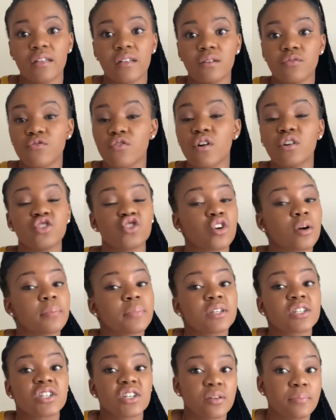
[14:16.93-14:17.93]
for a drop
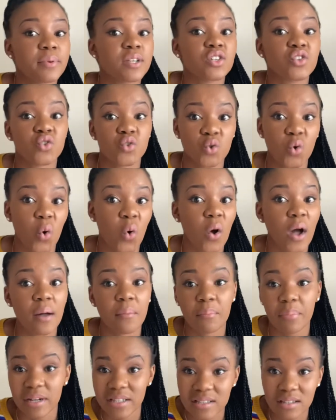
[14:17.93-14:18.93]
shipping store,
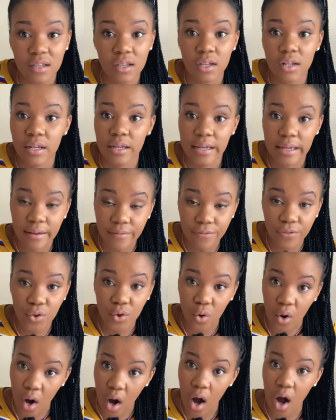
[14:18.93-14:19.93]
particularly if
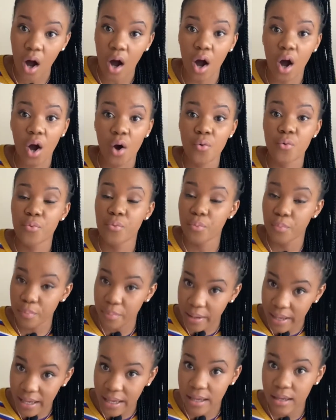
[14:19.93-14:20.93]
you are
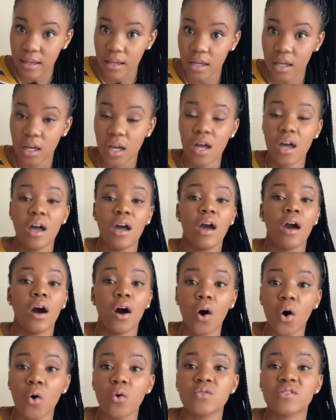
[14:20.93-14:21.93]
paying a
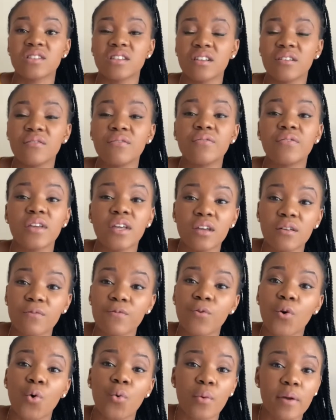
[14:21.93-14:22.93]
hosting fee
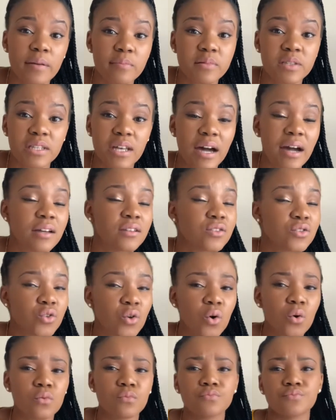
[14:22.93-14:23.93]
for websites.
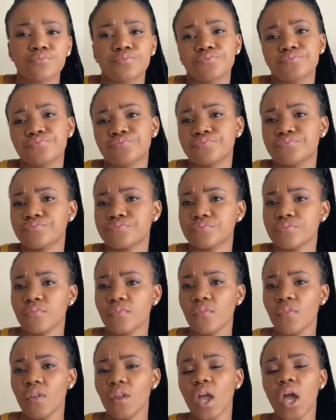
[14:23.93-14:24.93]
So
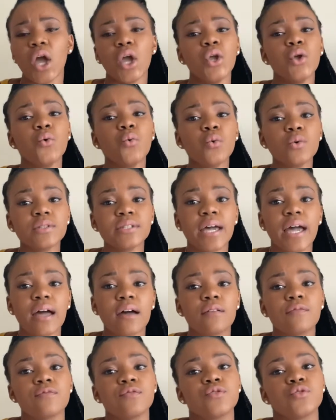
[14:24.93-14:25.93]
you would
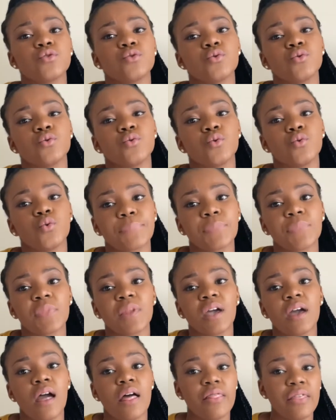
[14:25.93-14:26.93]
have to
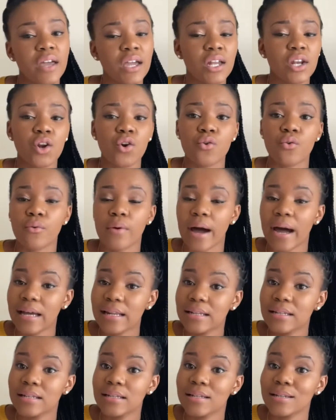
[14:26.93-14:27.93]
then
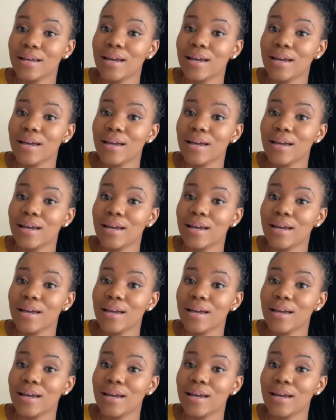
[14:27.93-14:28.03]
run